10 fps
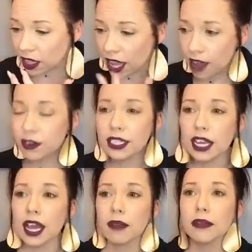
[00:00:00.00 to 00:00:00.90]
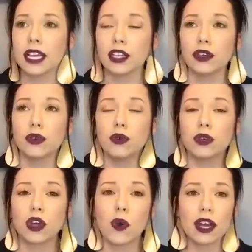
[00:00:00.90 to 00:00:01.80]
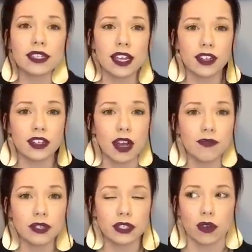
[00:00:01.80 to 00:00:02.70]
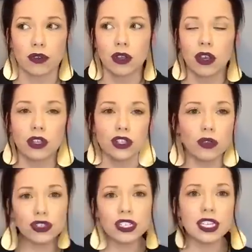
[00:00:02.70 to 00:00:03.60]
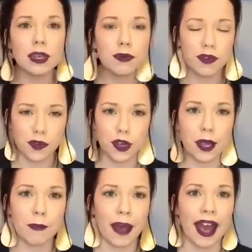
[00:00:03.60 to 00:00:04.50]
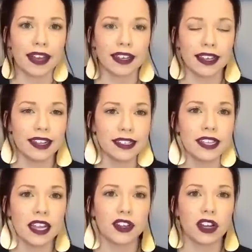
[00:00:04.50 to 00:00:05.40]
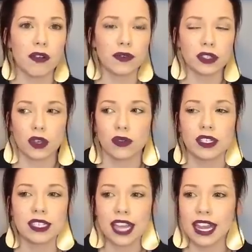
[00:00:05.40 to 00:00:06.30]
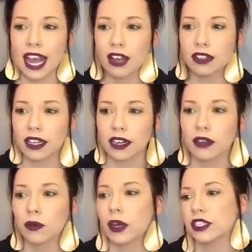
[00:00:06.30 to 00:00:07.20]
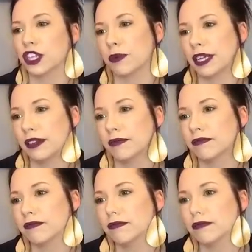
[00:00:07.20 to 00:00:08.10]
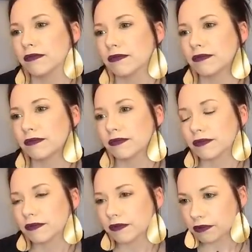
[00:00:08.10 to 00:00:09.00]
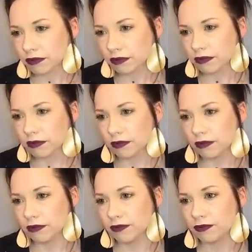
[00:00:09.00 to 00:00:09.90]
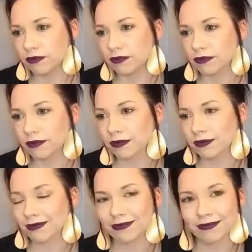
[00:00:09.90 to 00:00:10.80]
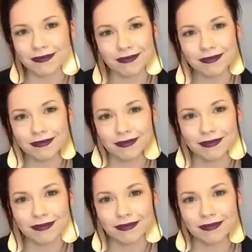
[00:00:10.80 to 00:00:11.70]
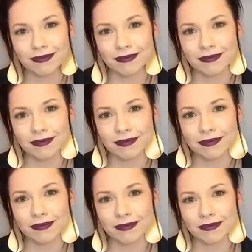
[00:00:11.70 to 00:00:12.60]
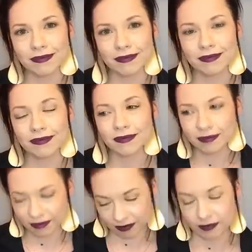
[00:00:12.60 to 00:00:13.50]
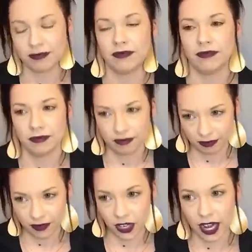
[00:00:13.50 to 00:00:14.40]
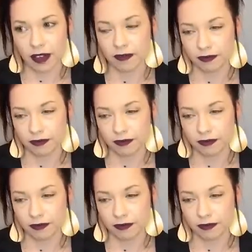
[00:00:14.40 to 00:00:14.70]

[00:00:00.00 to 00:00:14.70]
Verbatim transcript: every time that you go outside your comfort zone. Don't just keep reverting back inside your comfort zone. Stay out there. What, Jeremy? Seems like every time, like some people get a recruit, they think, "Good, I got that recruit. Now I can relax." And yeah.